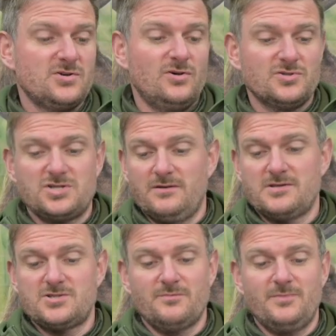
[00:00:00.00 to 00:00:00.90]
all
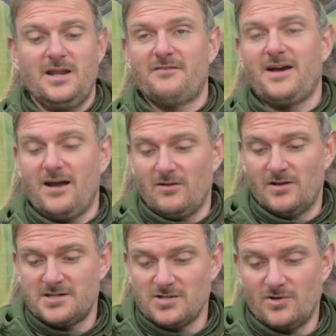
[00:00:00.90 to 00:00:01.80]
shooting sub-minute of
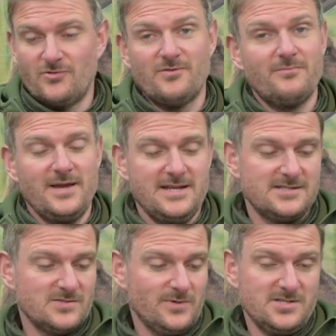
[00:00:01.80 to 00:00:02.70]
angle at 100
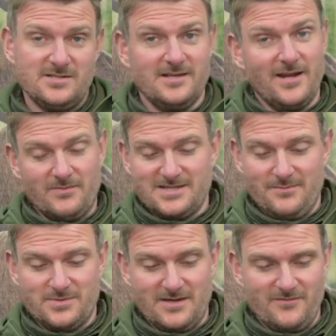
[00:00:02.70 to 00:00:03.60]
meters, which is, you know,
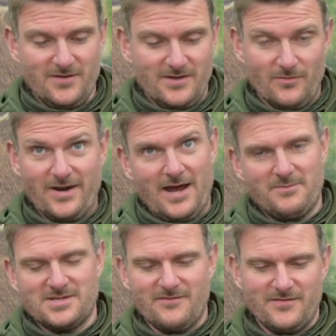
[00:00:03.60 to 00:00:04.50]
10% further or
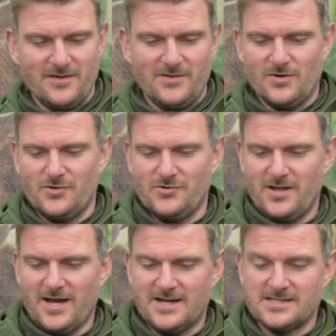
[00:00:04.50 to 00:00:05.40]
9% further than 100
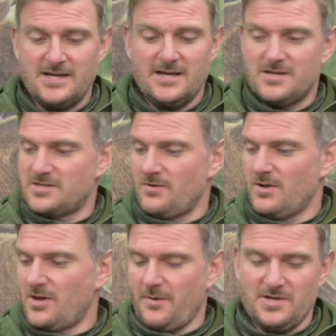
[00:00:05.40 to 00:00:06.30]
yards. So
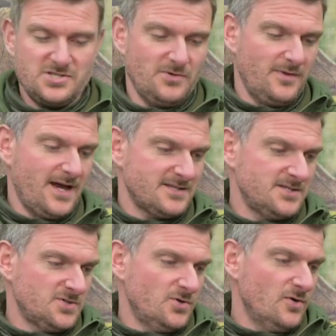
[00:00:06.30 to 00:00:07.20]
no issue with that
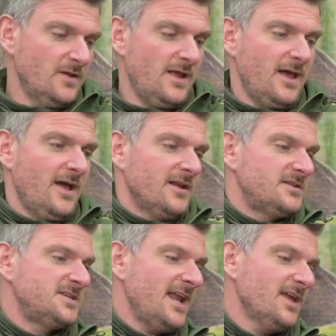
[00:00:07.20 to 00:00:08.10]
at all.
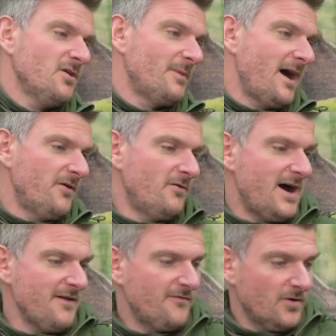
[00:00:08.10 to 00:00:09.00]
Telling you about the
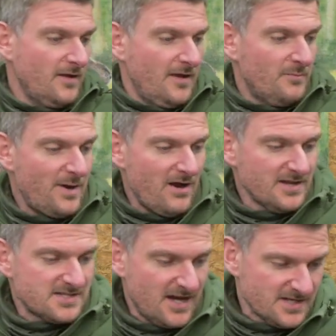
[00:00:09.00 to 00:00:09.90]
rifle, barrel,
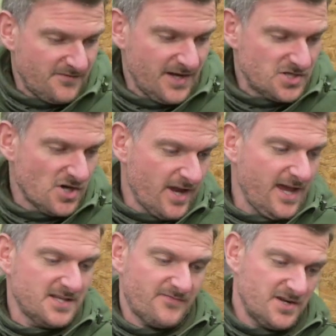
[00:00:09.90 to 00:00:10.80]
it's nice finish on
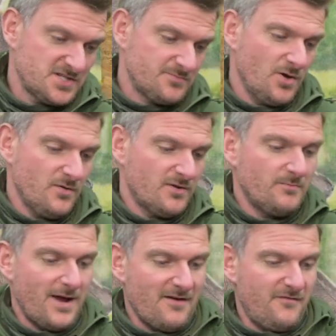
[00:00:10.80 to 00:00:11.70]
it, it's very smooth,
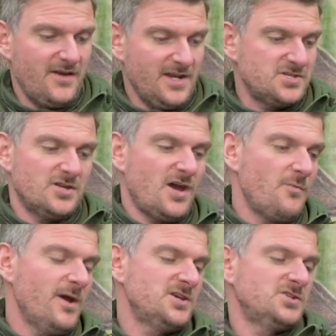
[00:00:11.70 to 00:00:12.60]
matte finish,
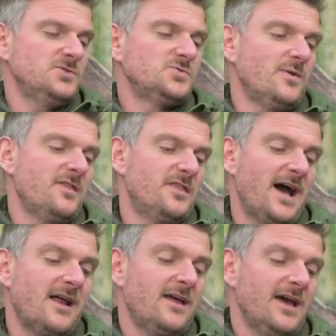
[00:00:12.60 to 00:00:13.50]
no issues with
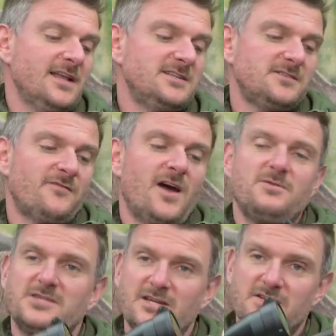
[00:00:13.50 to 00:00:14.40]
that. It is
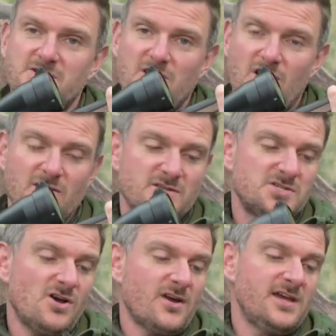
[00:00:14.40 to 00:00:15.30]
floated in the stock, and the
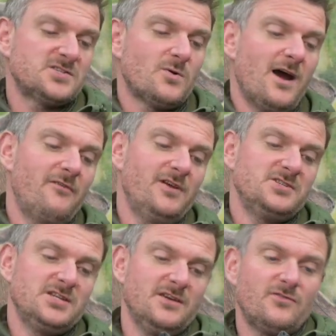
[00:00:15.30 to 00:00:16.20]
stock is quite
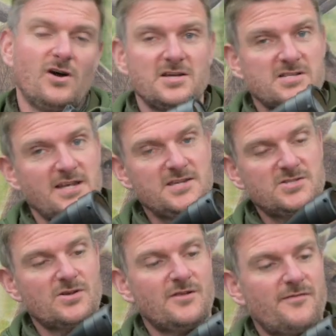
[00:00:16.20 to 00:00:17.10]
rigid. You've got a sling
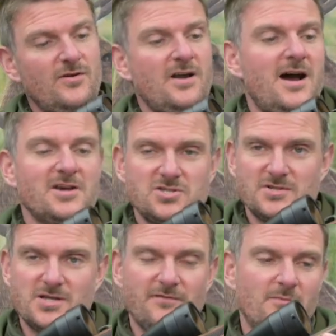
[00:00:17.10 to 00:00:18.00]
stud at the front. I
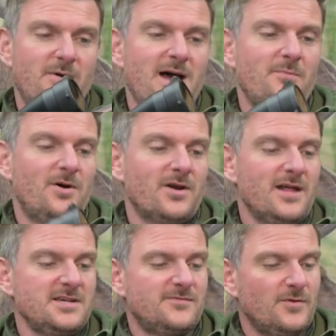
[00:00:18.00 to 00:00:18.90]
shot it off a bipod
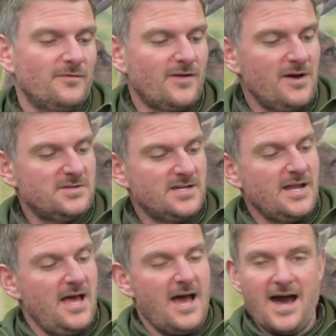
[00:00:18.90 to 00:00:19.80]
and it is full
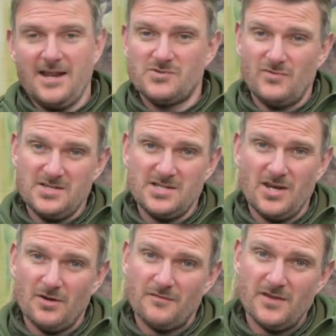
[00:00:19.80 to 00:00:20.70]
floated, and it's rigid
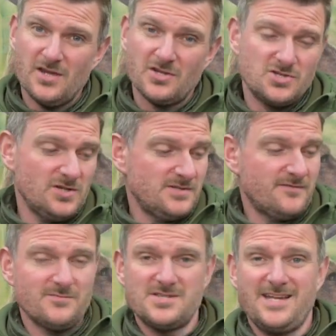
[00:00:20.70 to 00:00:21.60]
enough that you can shoot
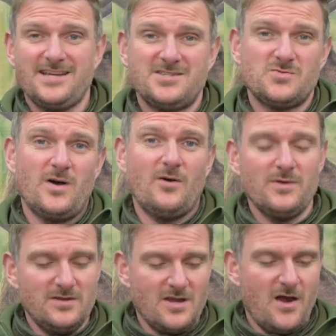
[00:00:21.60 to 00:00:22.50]
it from sticks as well
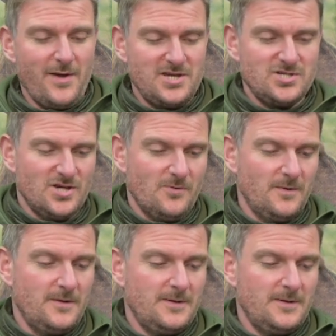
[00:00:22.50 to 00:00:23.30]
with no issue.